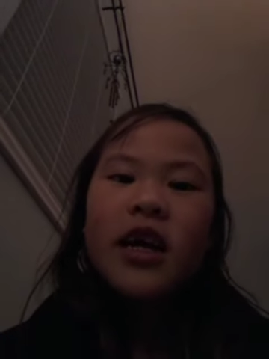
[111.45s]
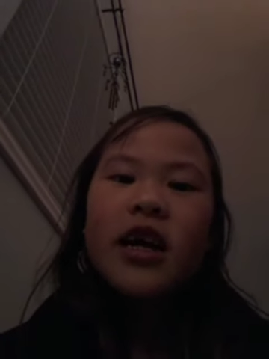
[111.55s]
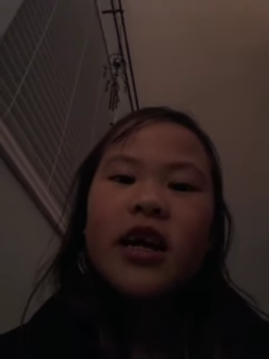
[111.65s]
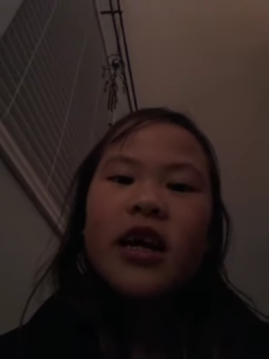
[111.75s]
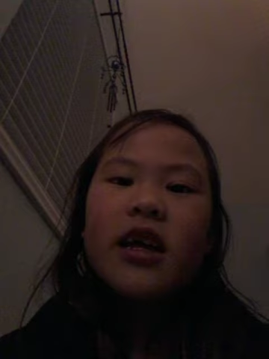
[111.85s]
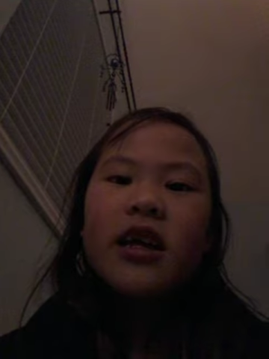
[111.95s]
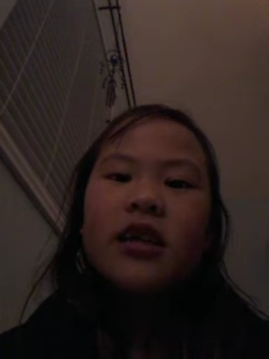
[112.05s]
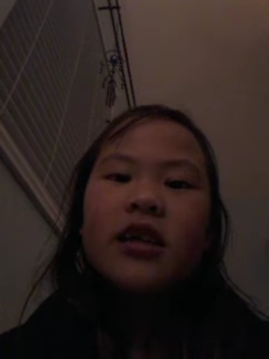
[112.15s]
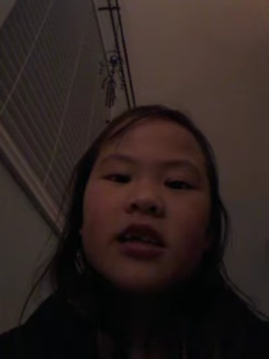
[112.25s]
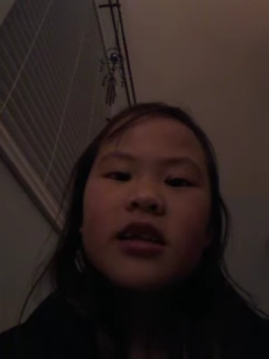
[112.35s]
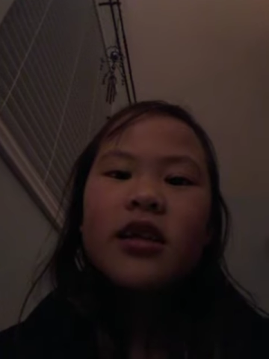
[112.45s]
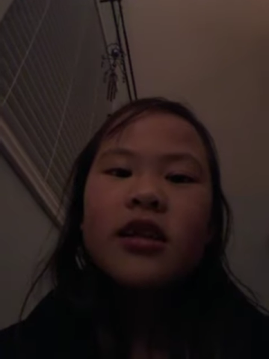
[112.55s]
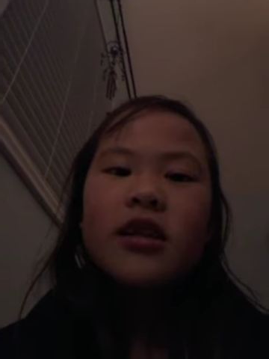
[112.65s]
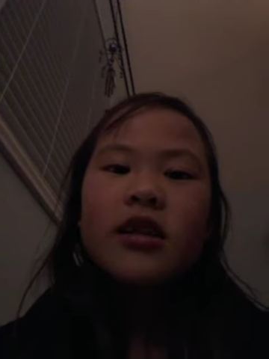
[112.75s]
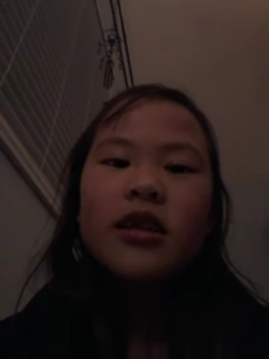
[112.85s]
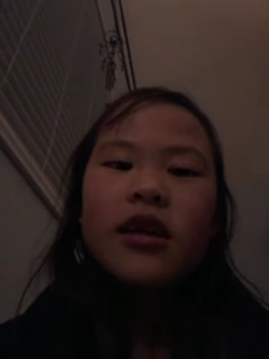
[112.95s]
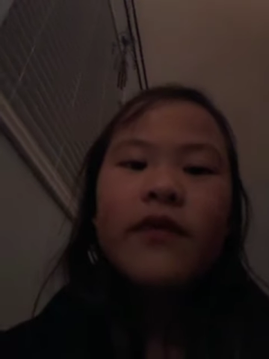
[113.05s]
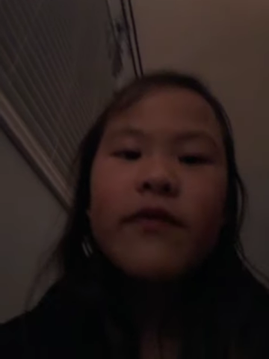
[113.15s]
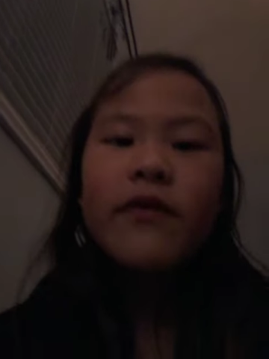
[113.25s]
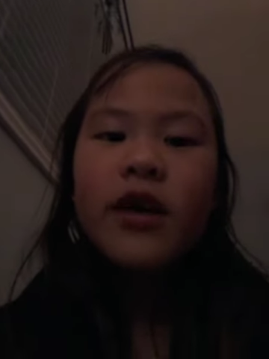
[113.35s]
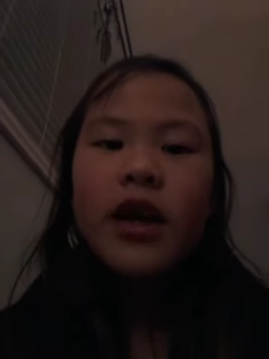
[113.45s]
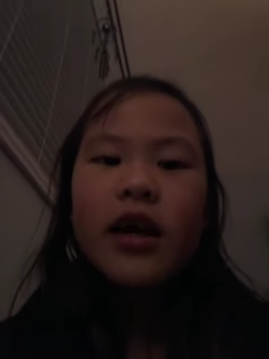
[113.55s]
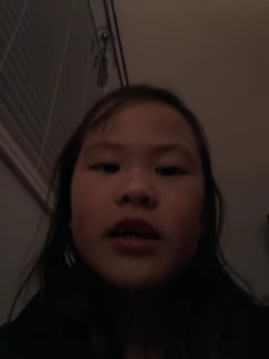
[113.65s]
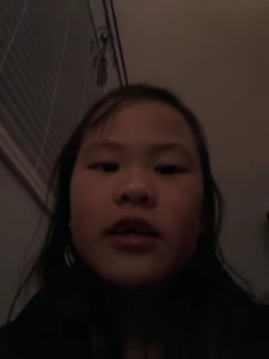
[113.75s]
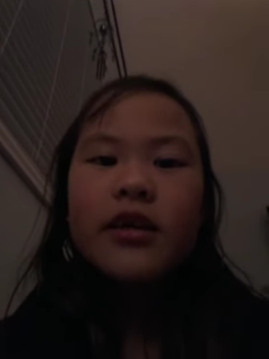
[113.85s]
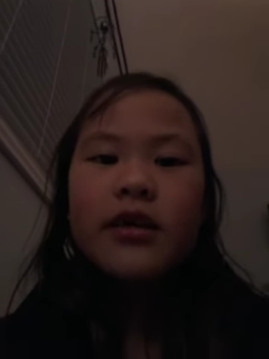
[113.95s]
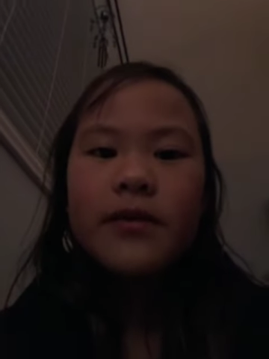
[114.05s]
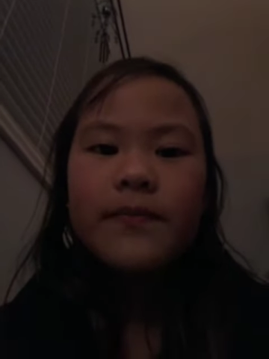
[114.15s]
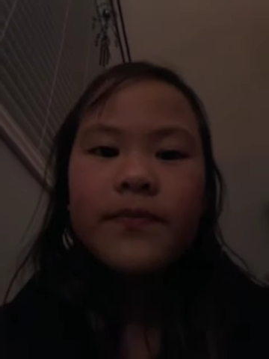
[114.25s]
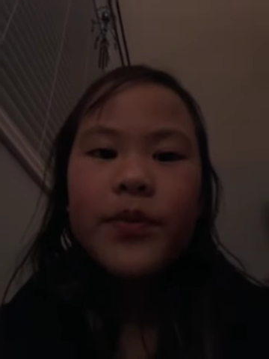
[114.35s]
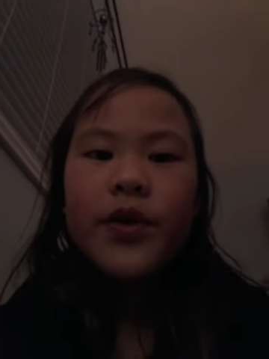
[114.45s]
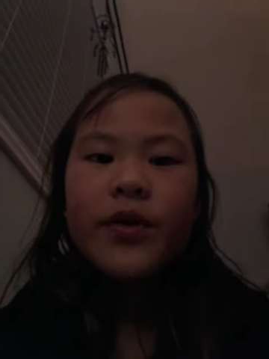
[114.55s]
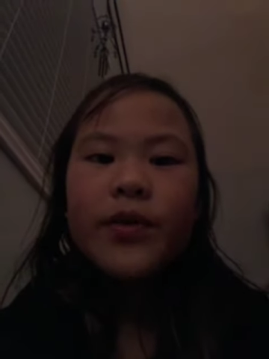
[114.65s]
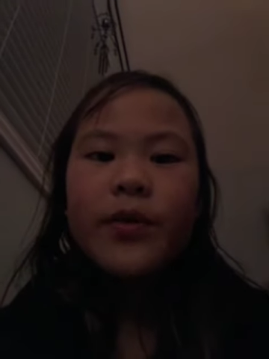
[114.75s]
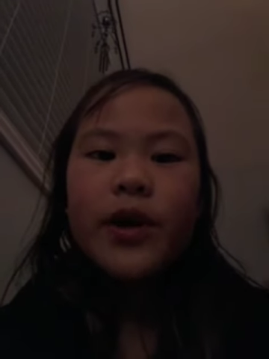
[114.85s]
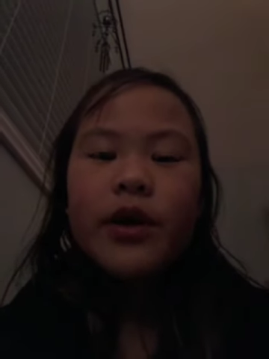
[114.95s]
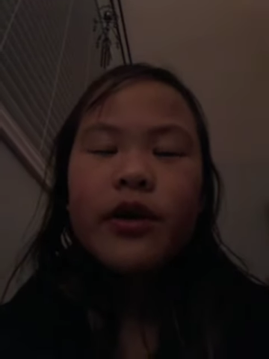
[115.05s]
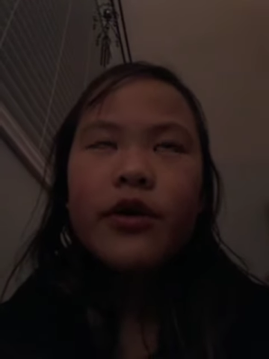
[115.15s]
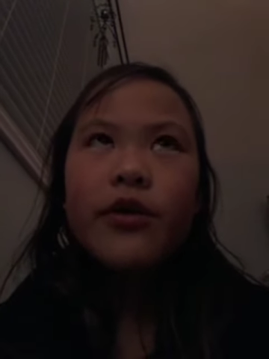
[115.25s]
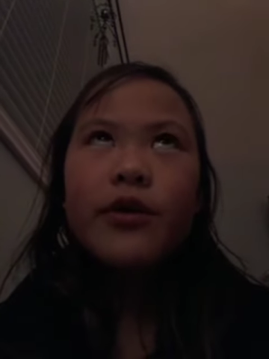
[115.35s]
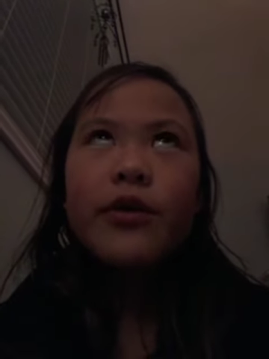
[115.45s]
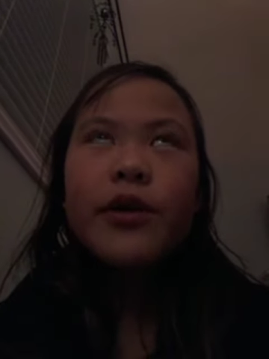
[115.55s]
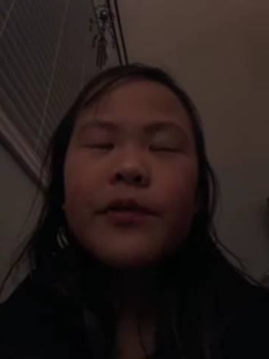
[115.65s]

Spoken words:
And if you guys want to